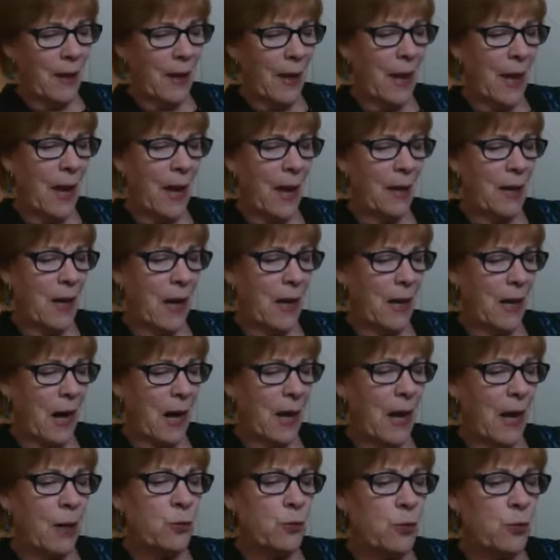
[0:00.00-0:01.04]
And I
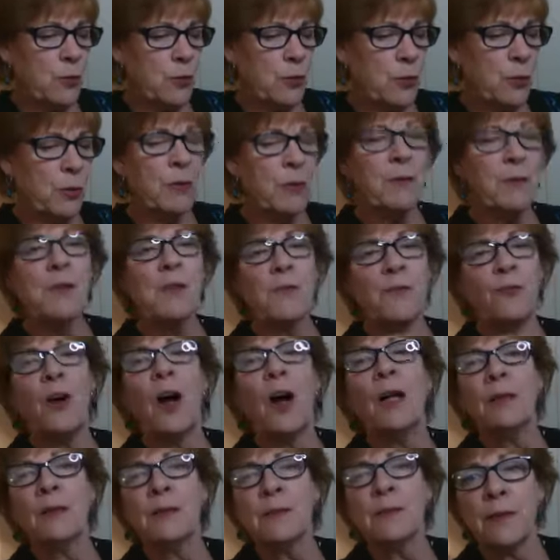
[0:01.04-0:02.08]
actually took this
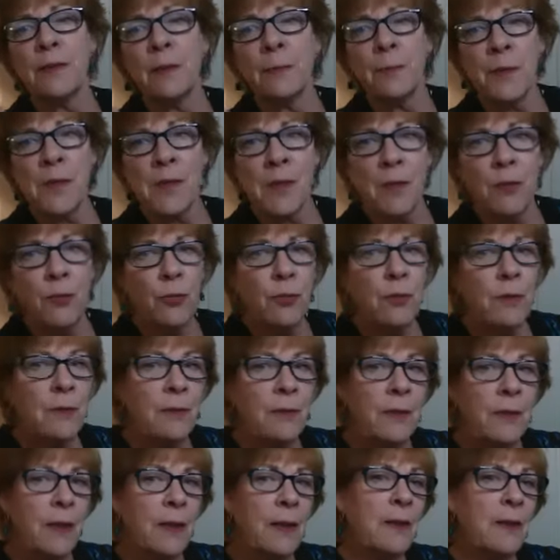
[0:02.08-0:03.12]
volunteer
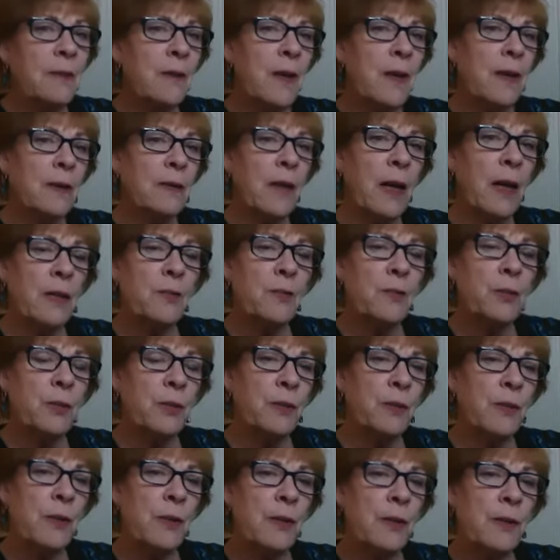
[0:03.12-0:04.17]
position and kind of
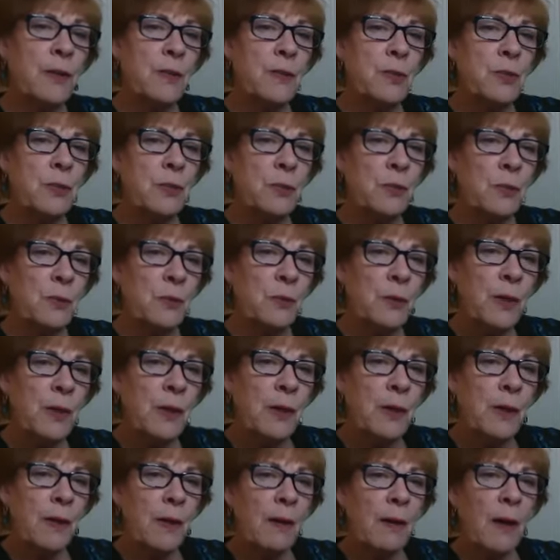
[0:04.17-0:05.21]
turned it into
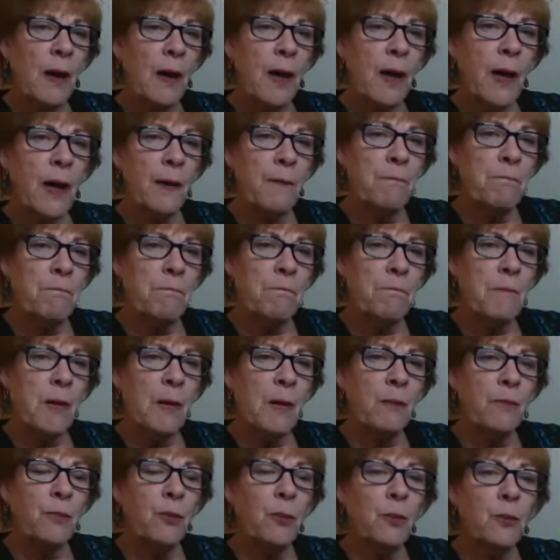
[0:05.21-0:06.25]

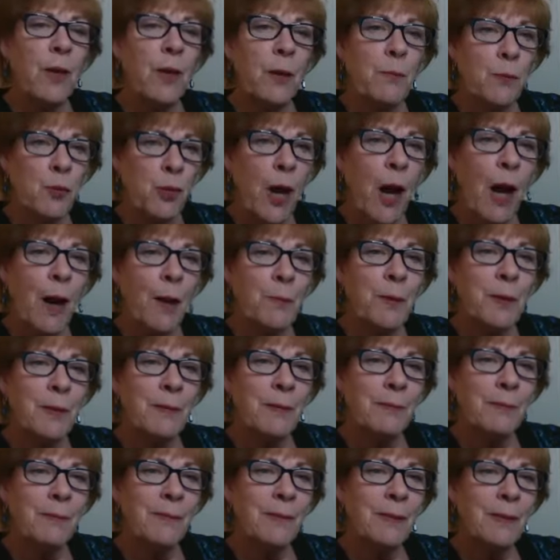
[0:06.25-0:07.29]
a full-time job.
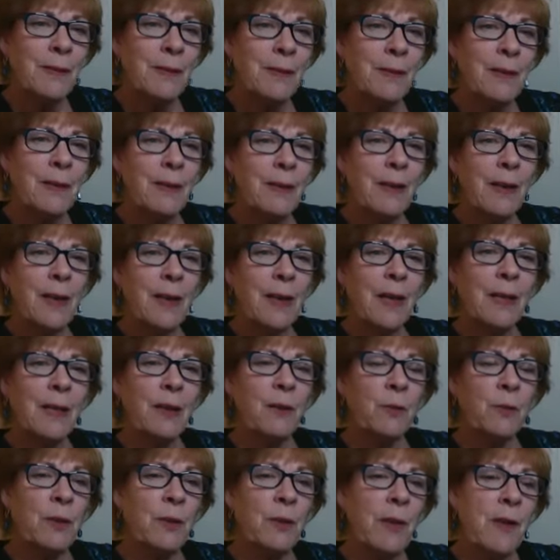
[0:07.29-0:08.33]
And I
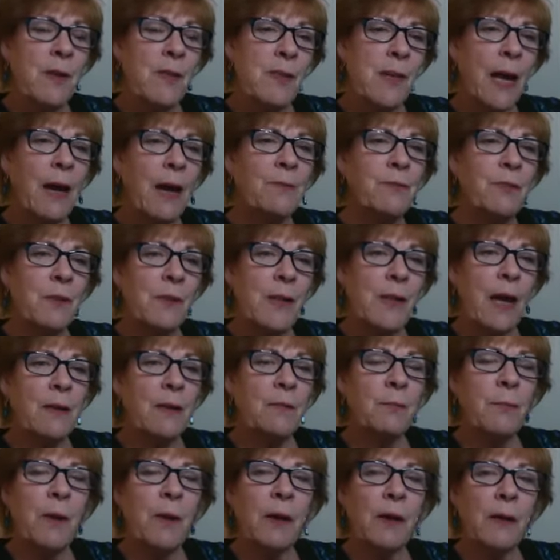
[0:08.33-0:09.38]
realized after
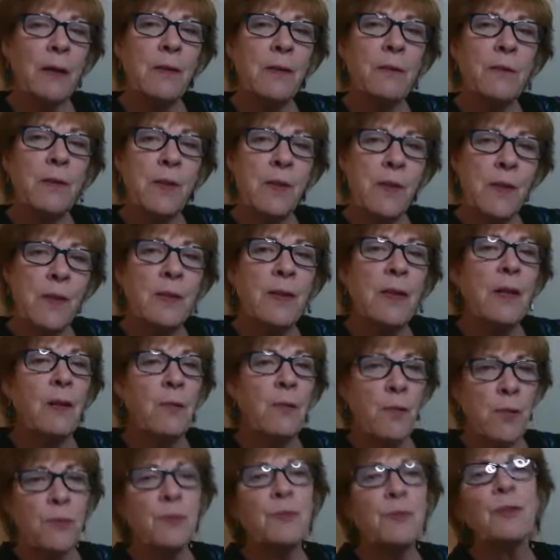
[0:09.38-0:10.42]
that, part of the reason that I
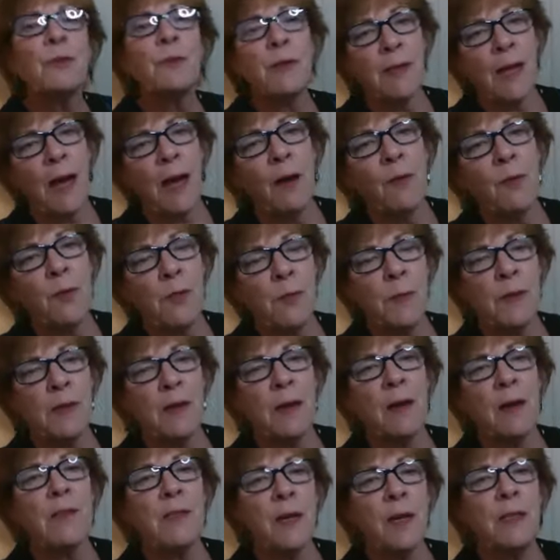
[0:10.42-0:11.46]
was doing that was
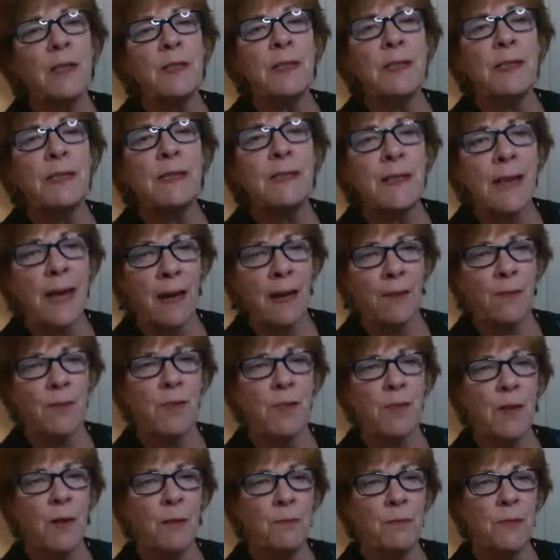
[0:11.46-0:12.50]
because I needed to have
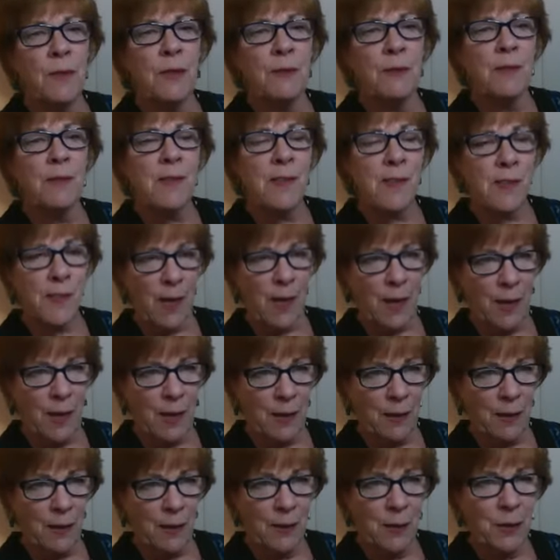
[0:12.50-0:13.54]
something to
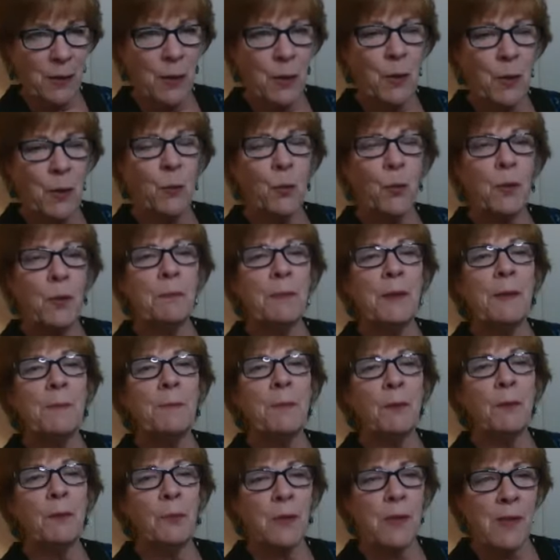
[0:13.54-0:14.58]
say when
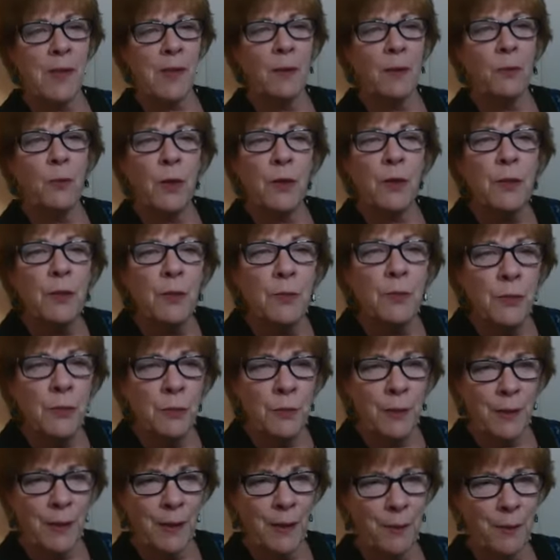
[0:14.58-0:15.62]
people would say, what are you
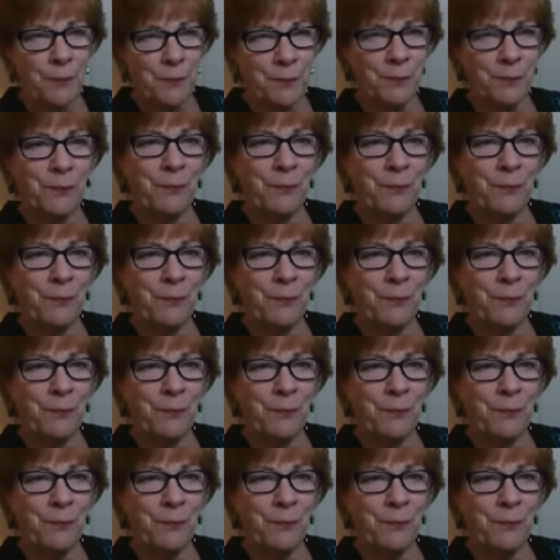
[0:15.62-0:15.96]
doing now?